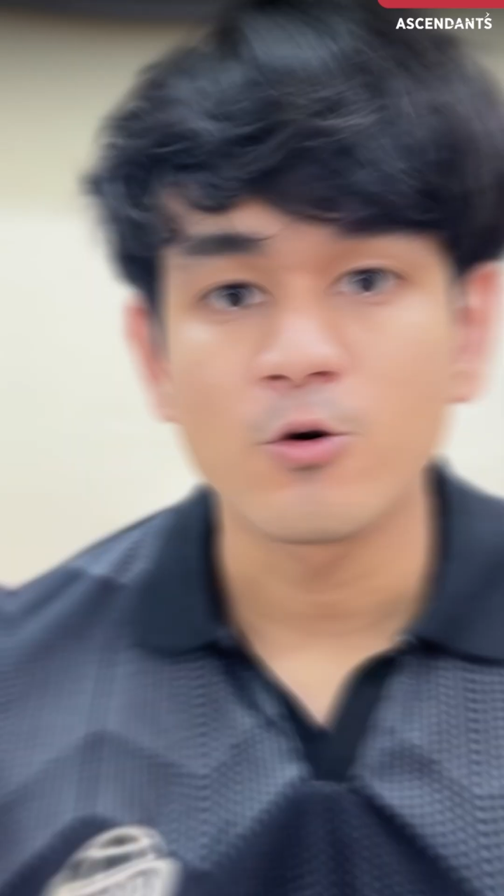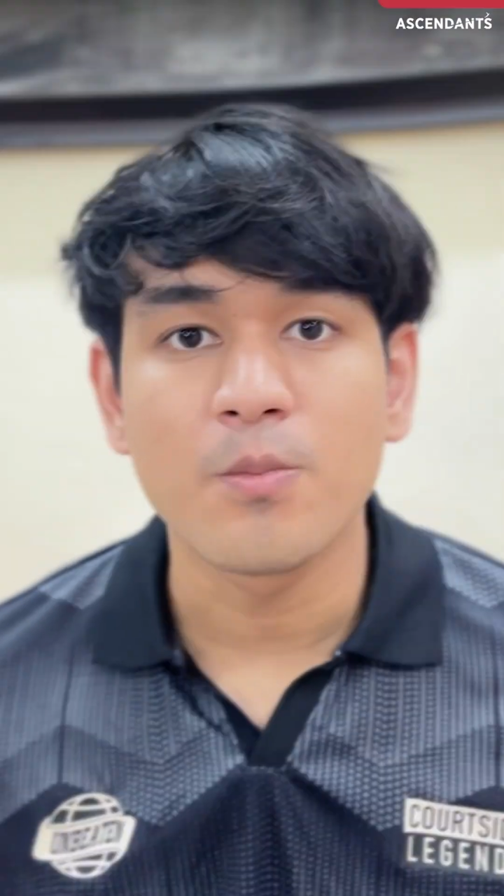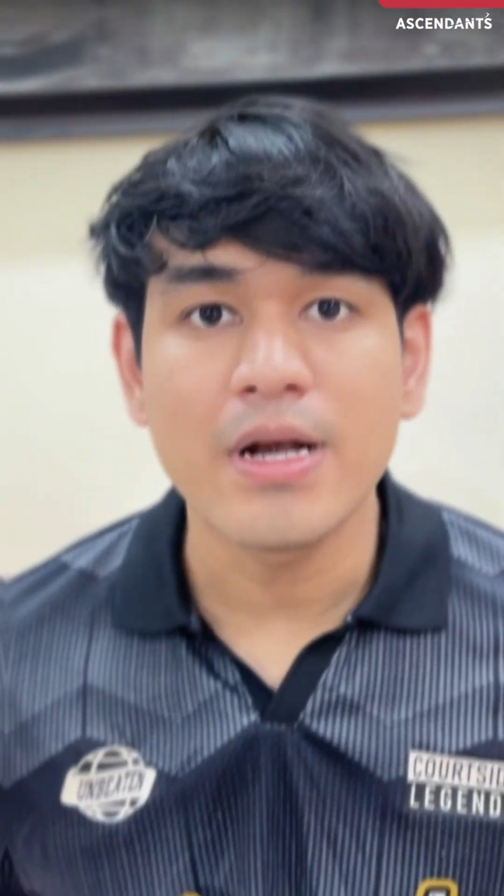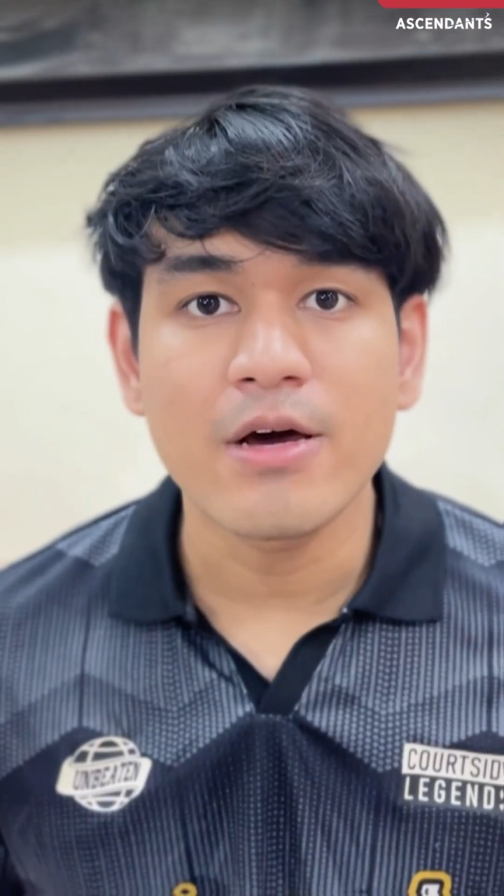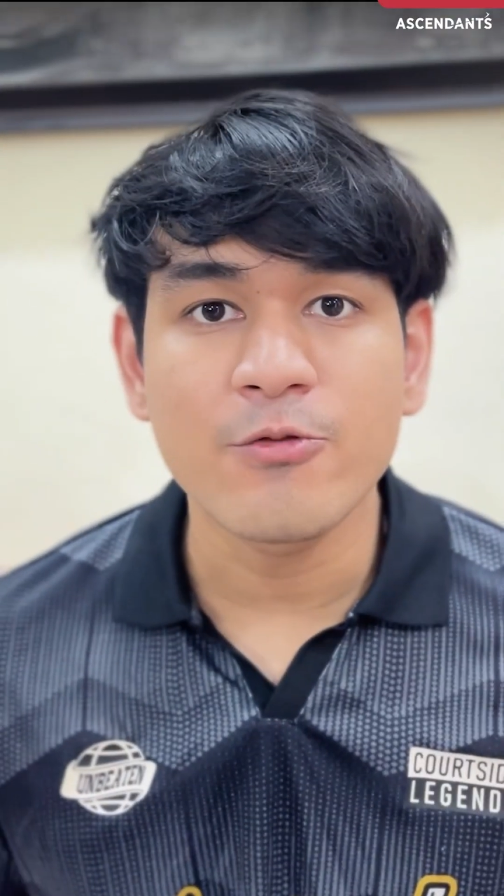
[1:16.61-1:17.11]
To
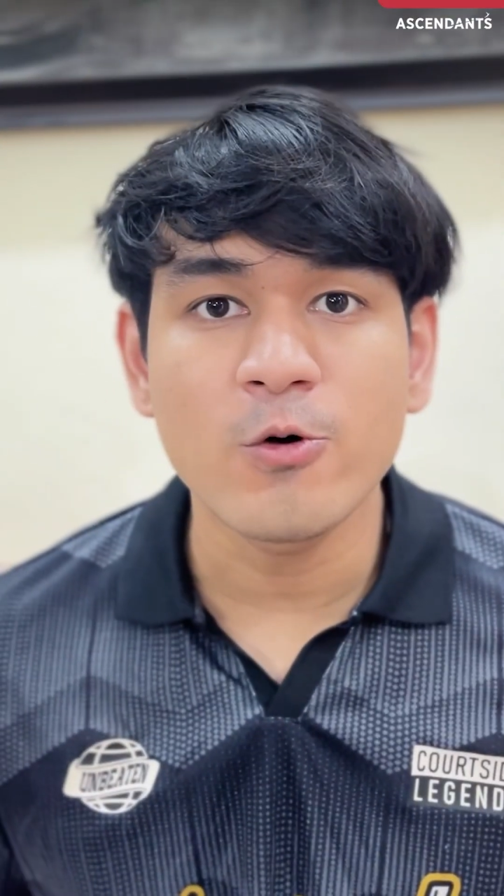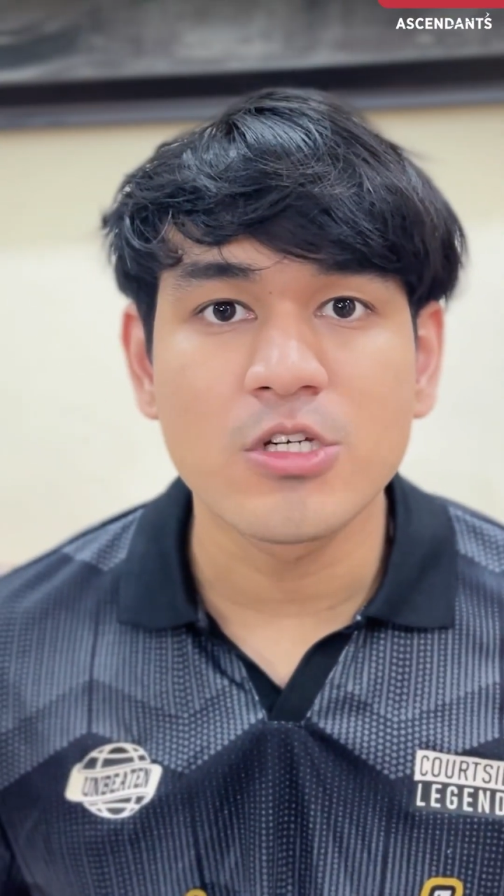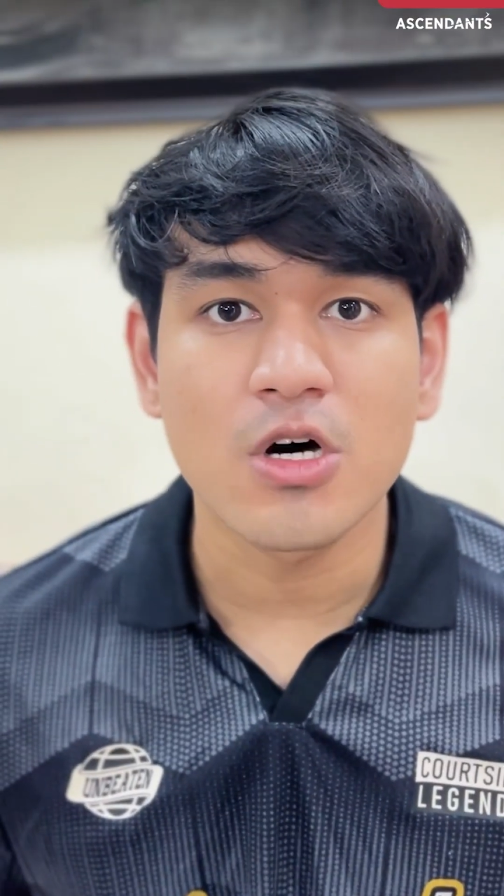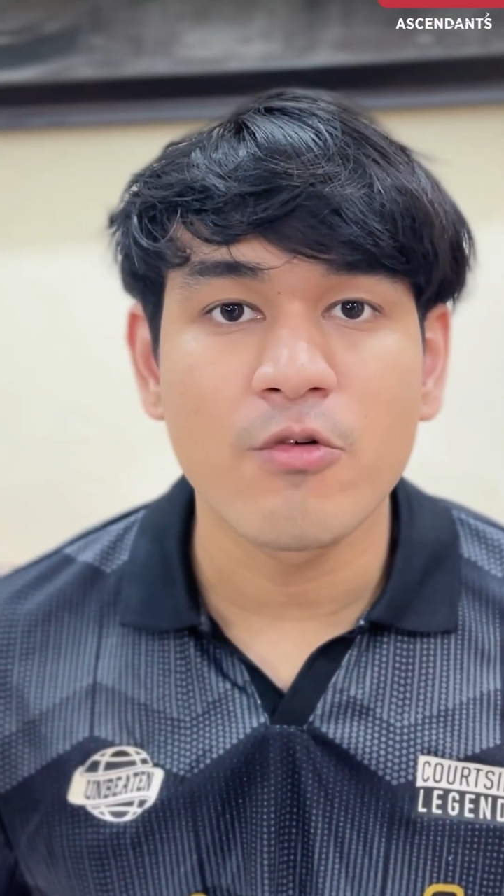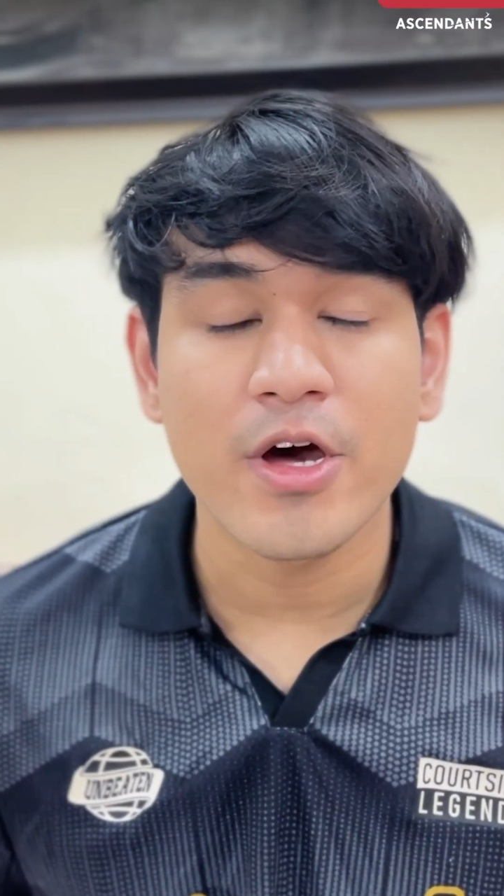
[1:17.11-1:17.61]
build a
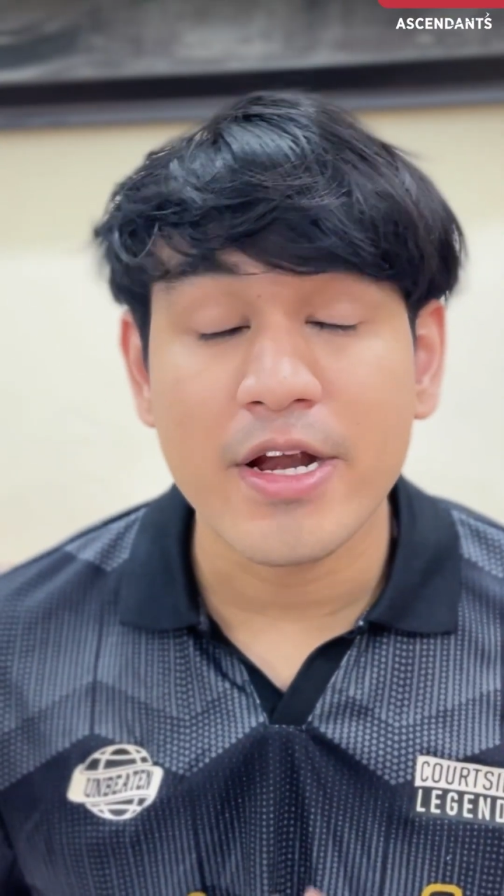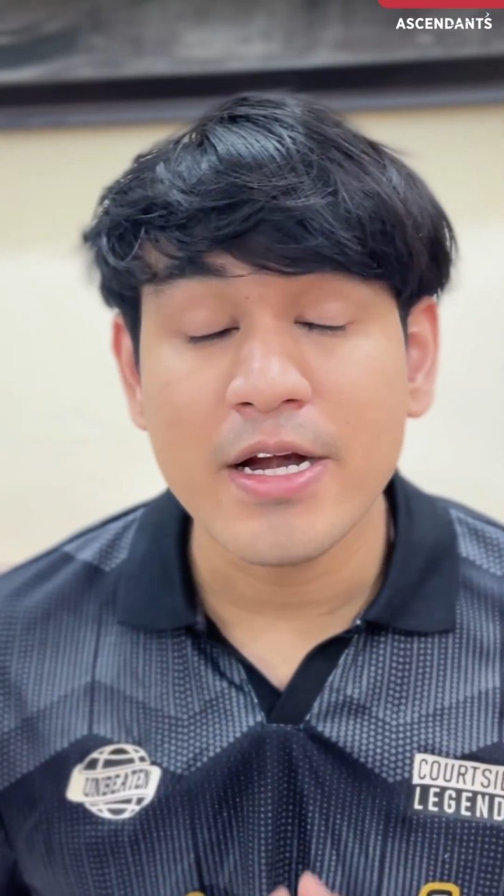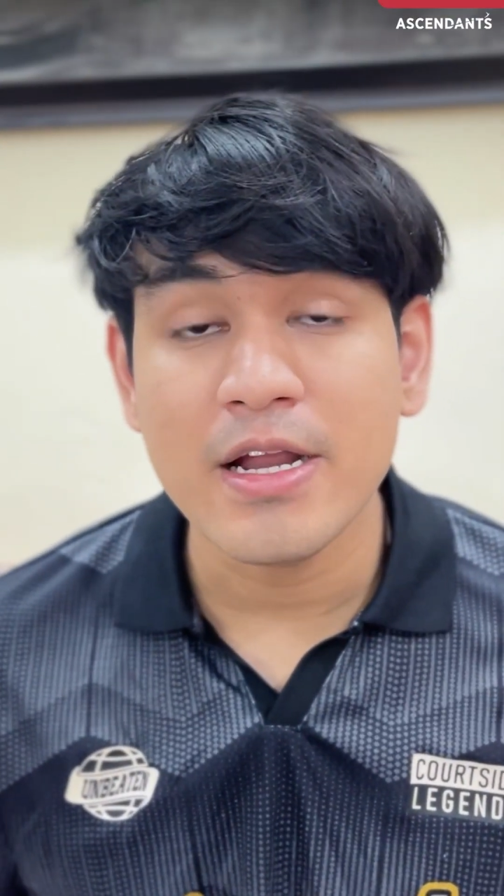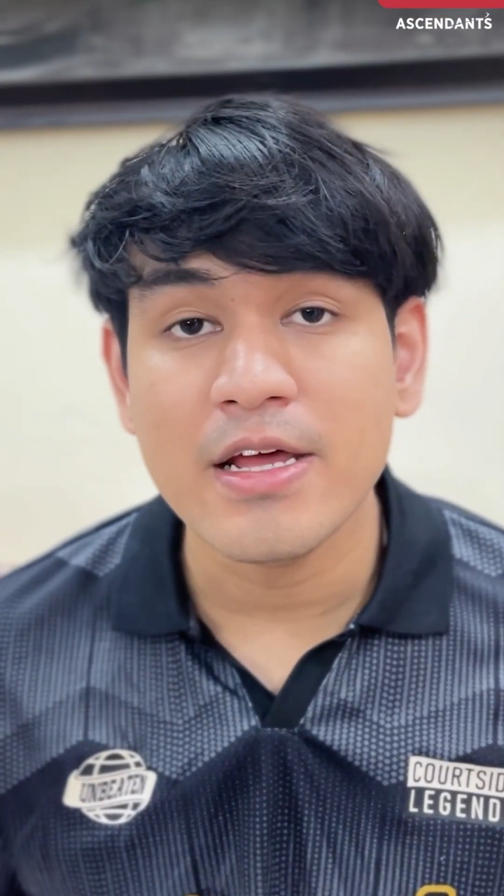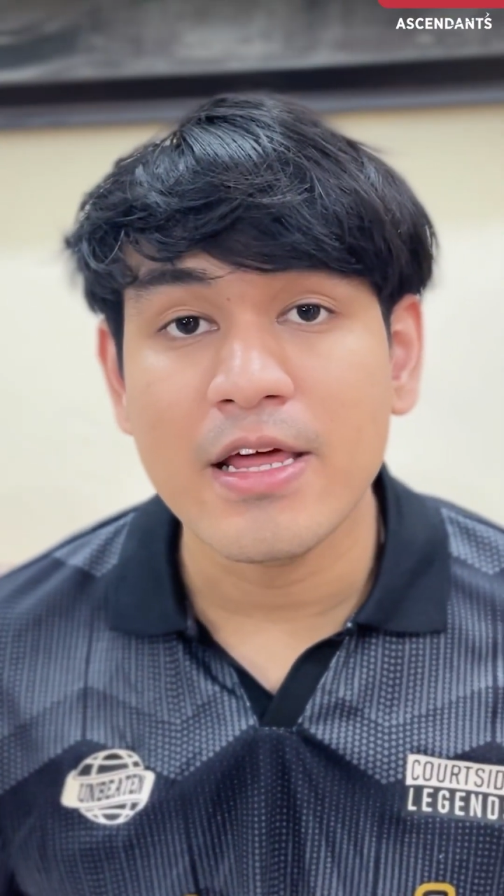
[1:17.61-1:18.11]
future where
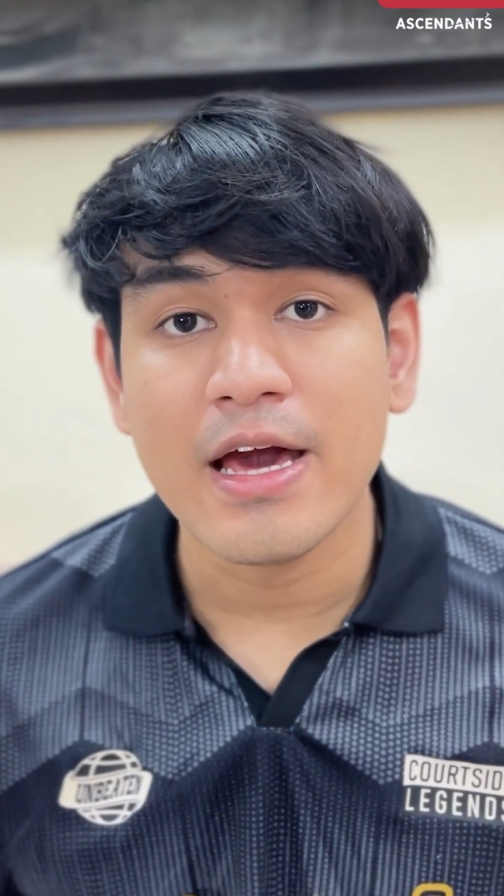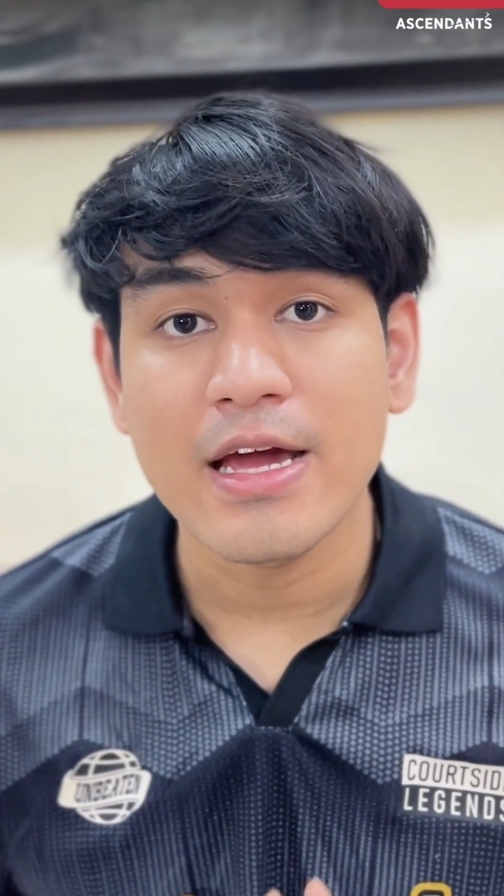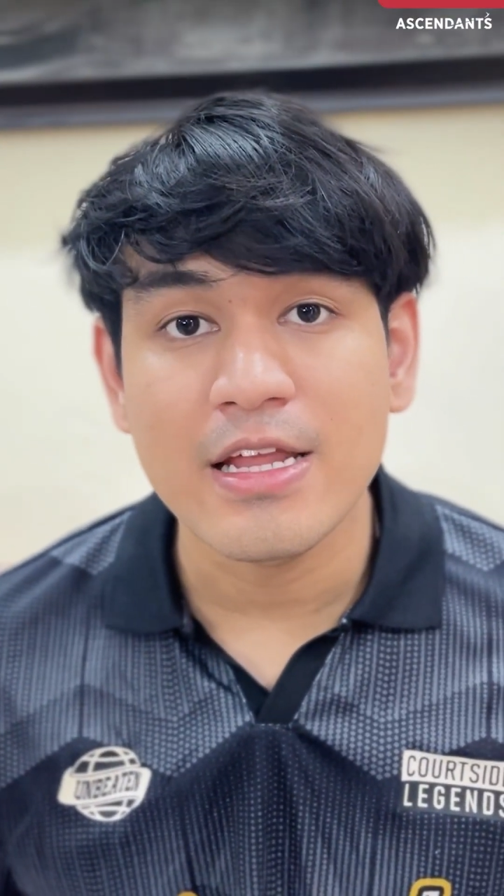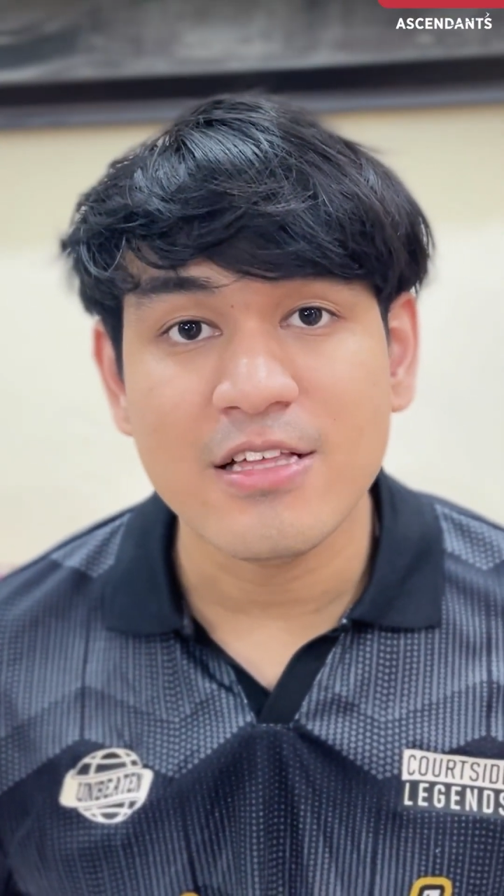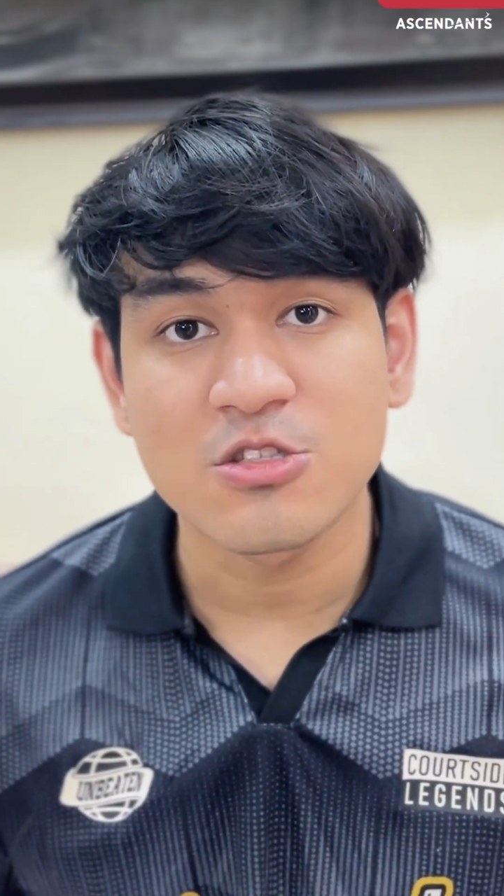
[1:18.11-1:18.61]
Indian AI
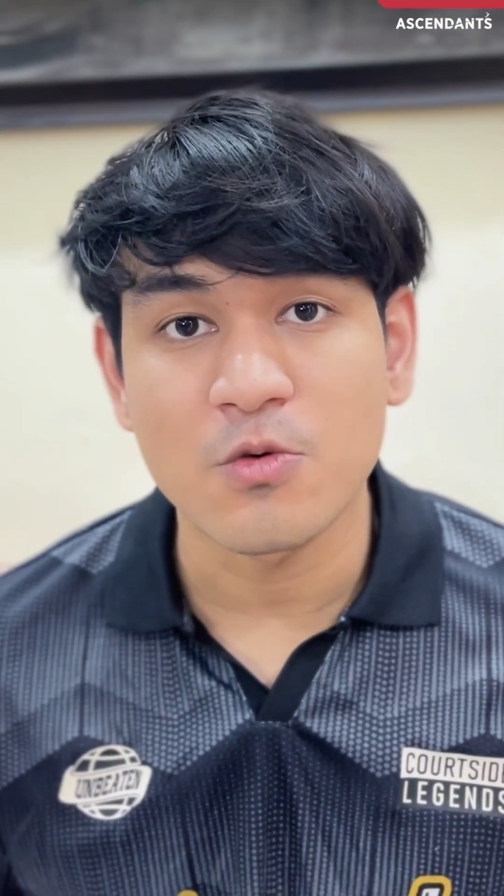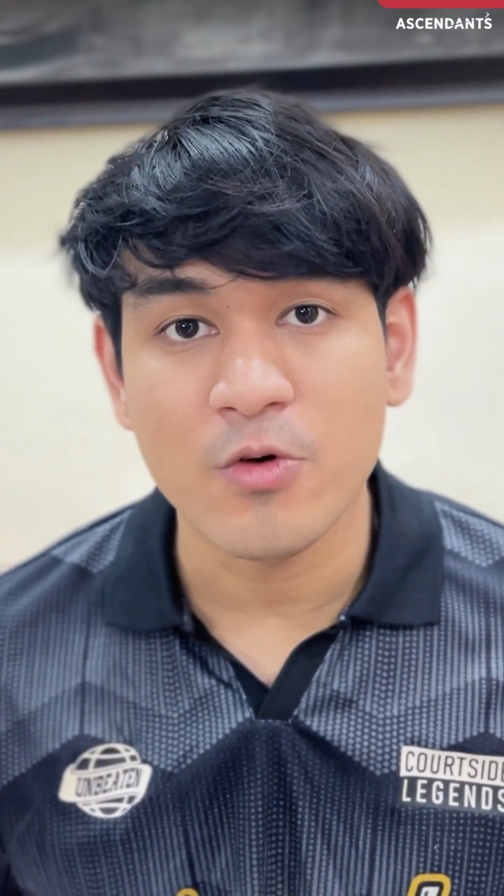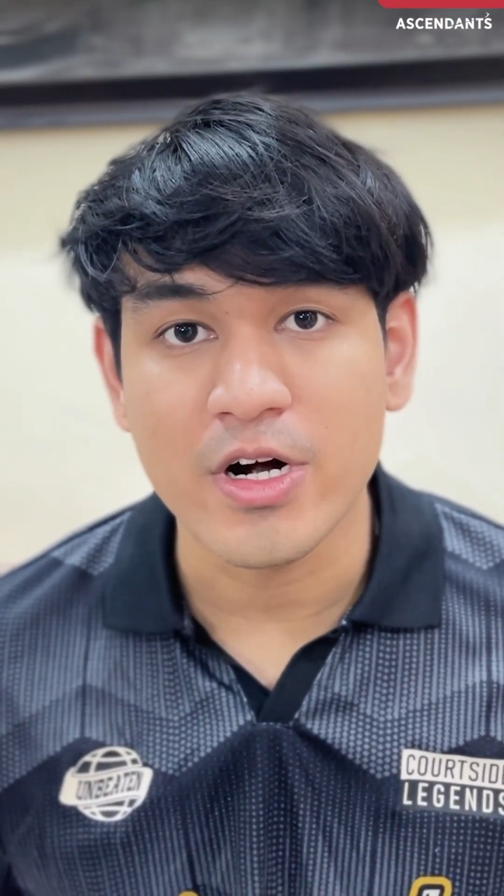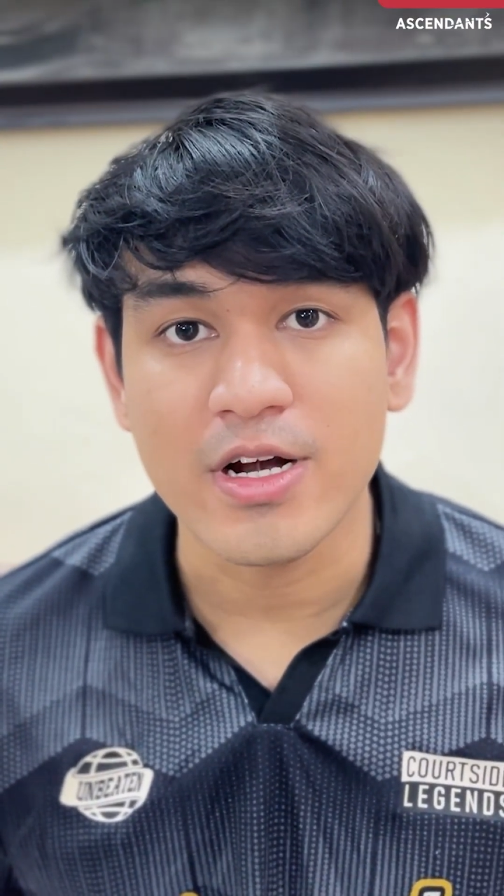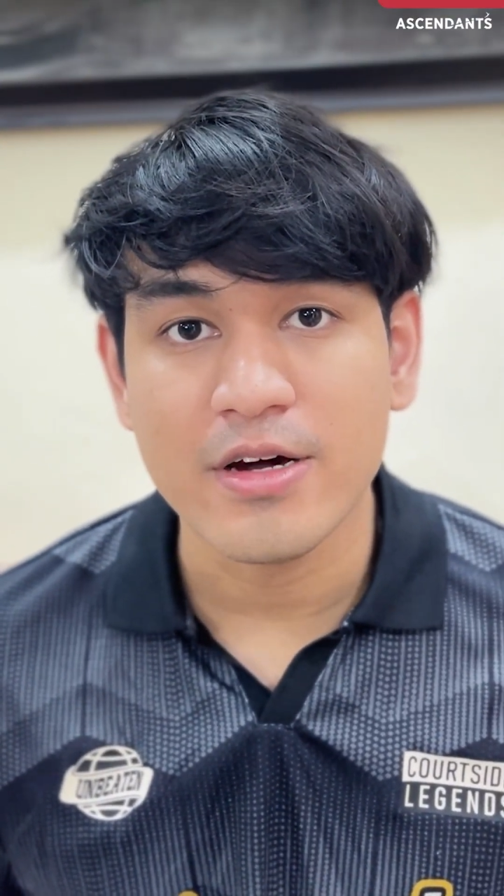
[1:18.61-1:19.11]
leads the world,